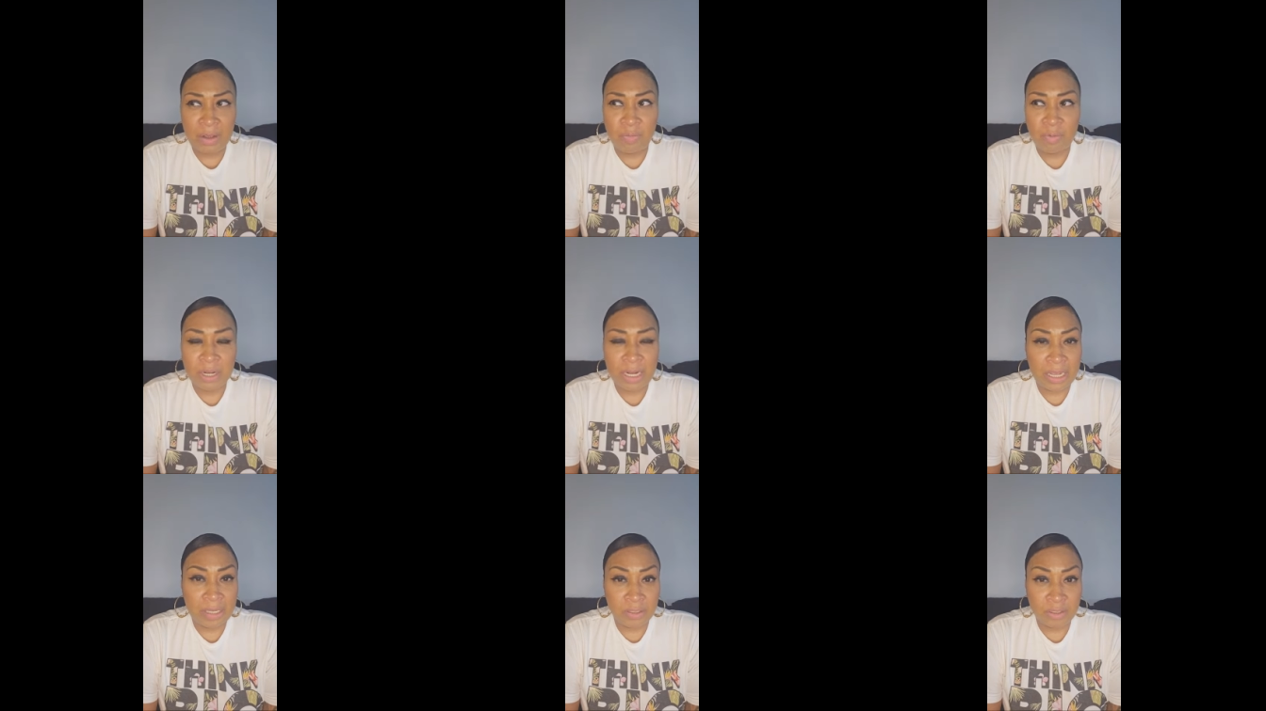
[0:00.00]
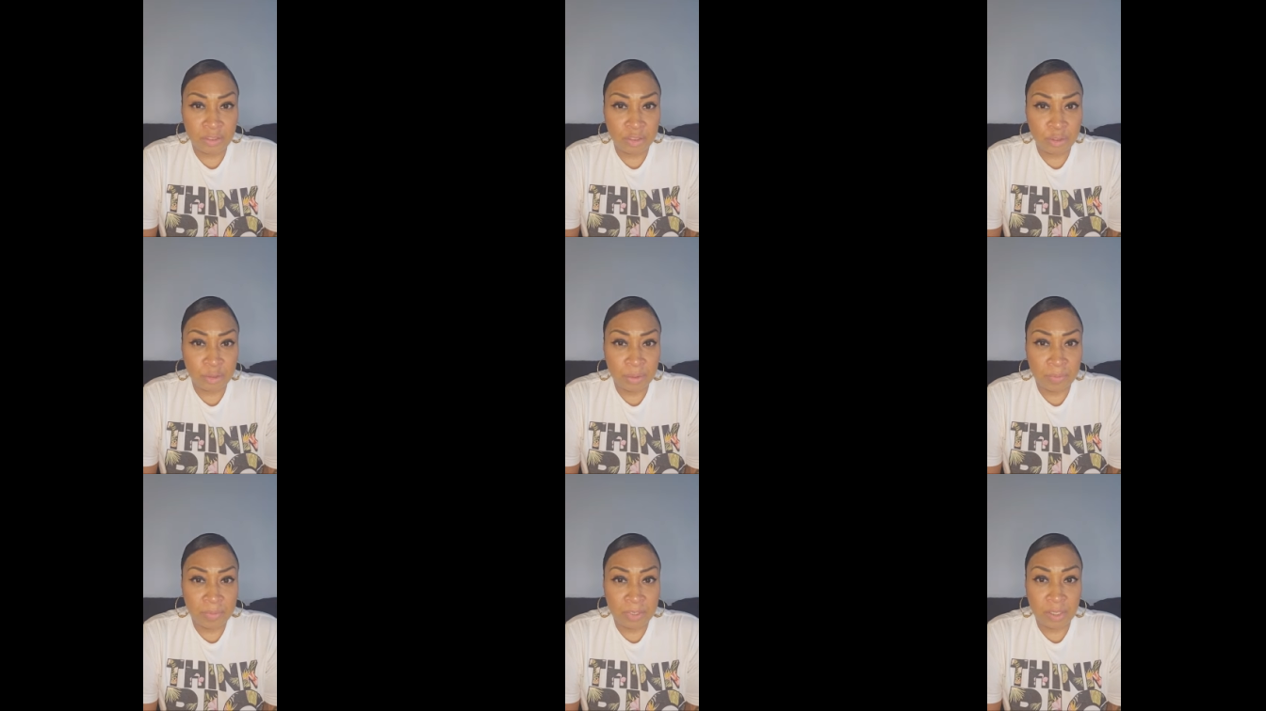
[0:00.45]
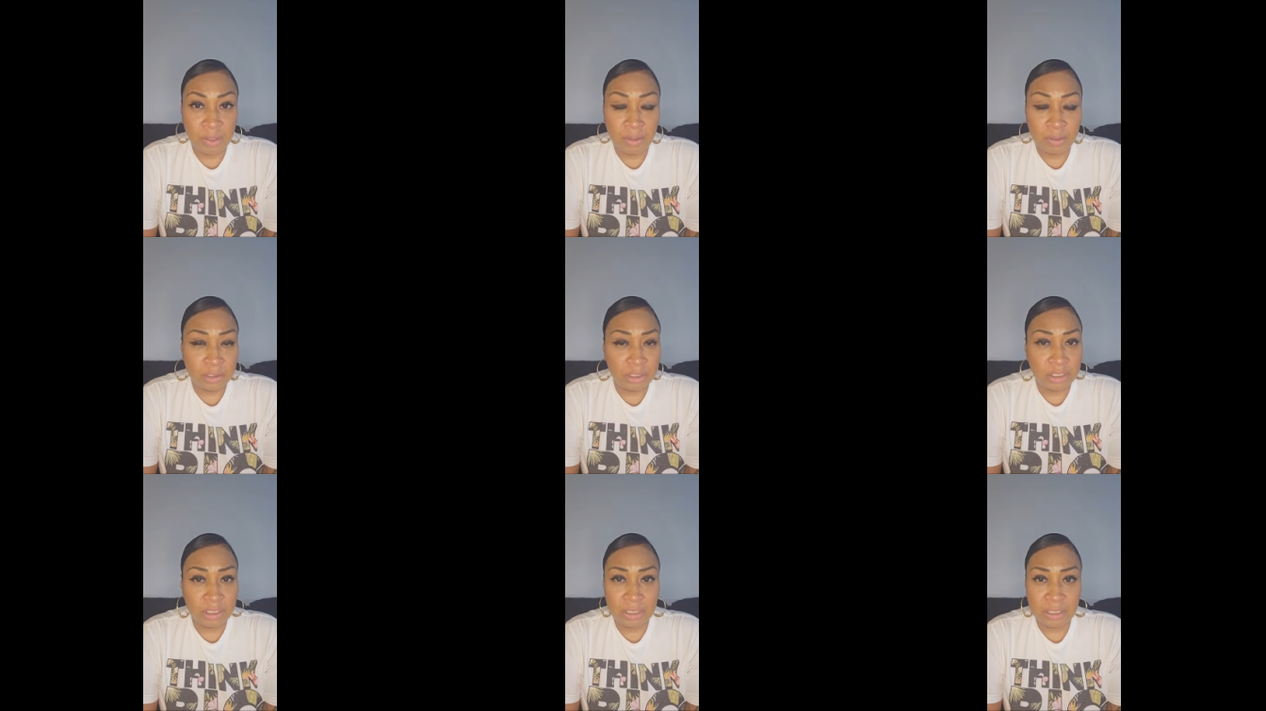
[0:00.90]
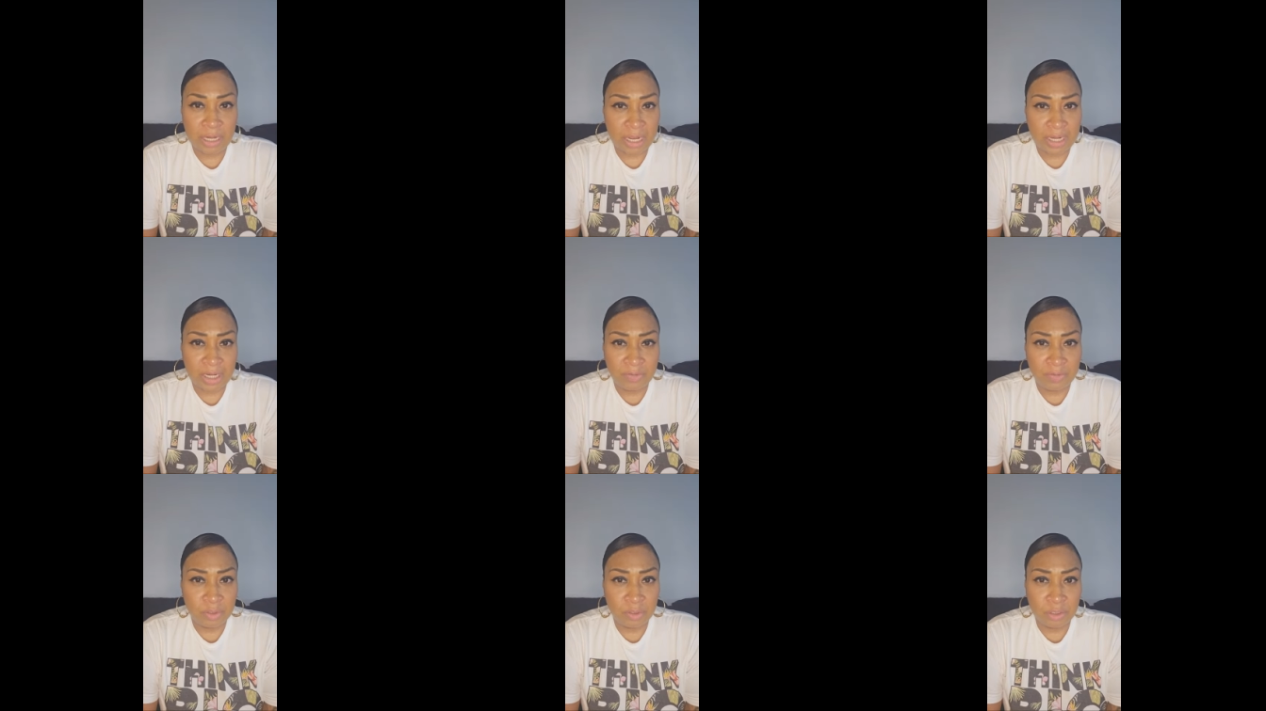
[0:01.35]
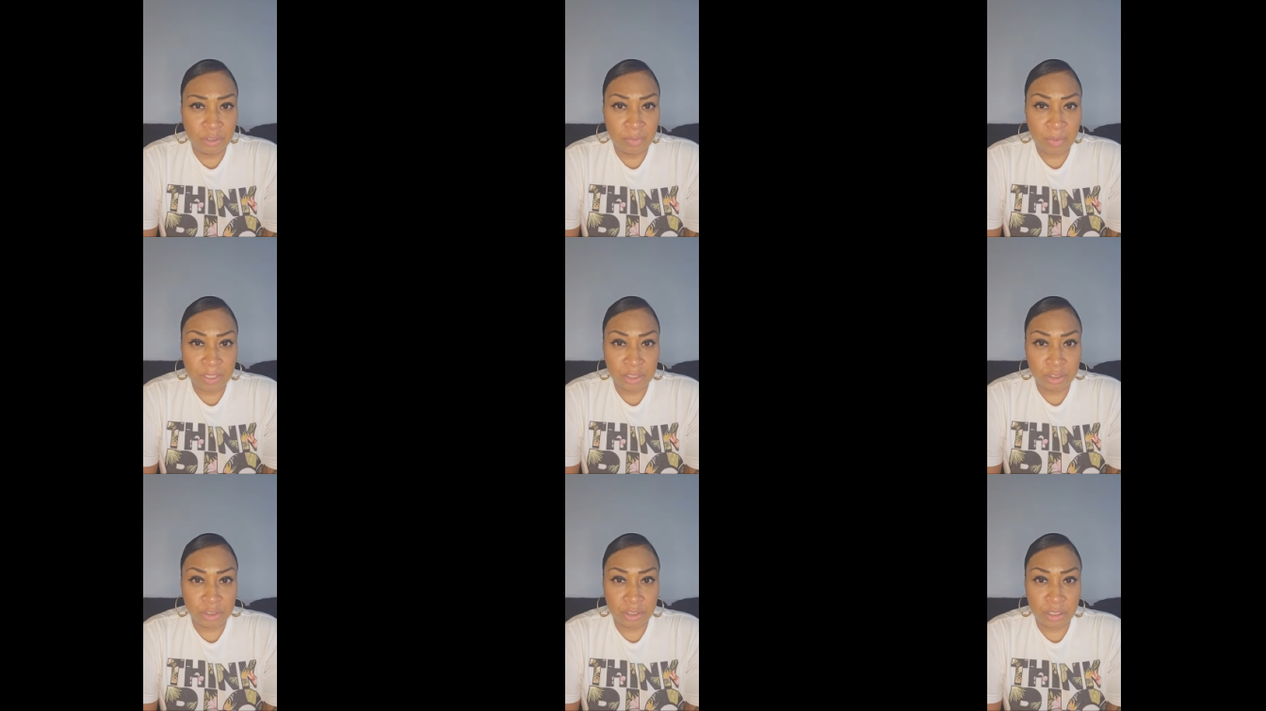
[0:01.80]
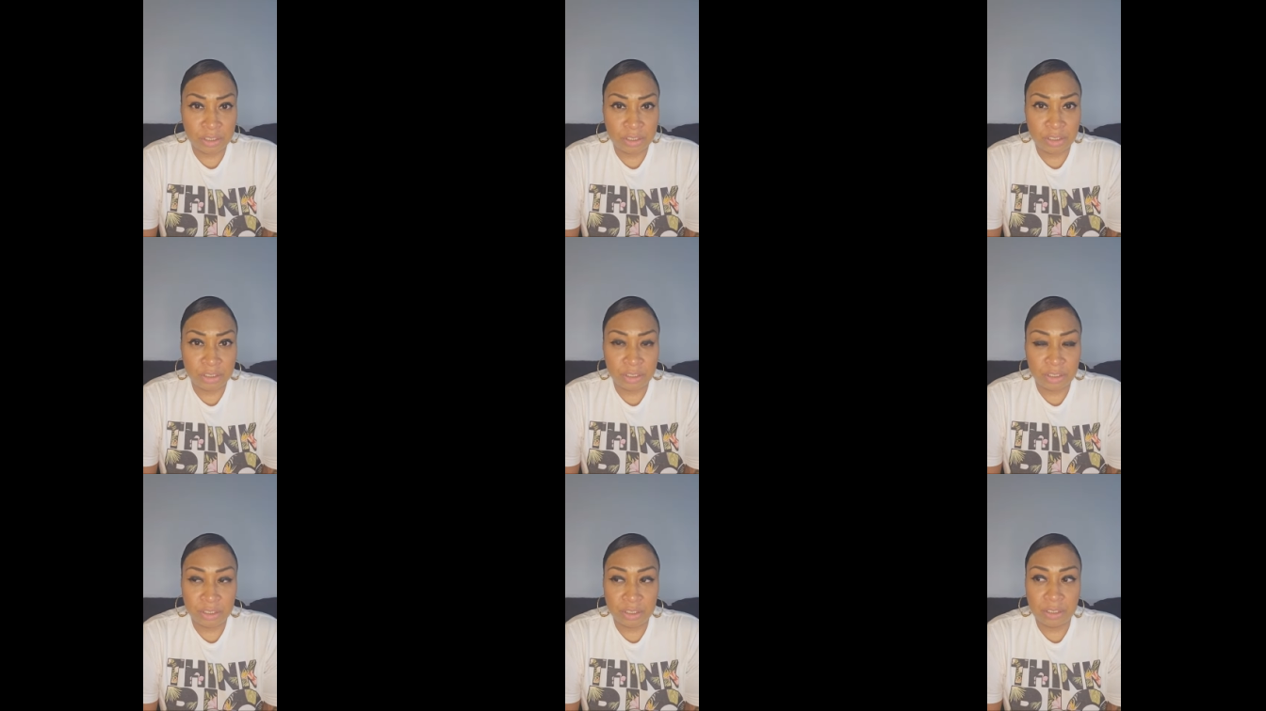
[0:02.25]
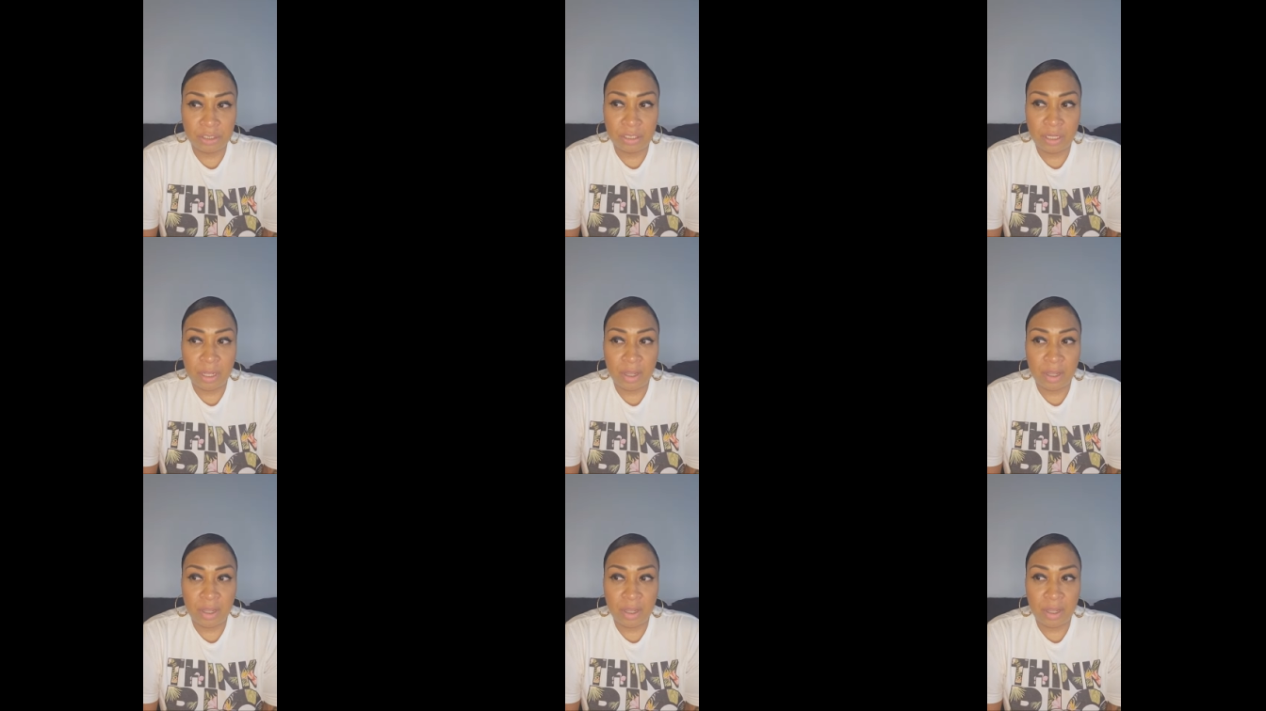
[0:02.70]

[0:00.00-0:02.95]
when I used to swim in the ocean, I never thought about sharks and shit.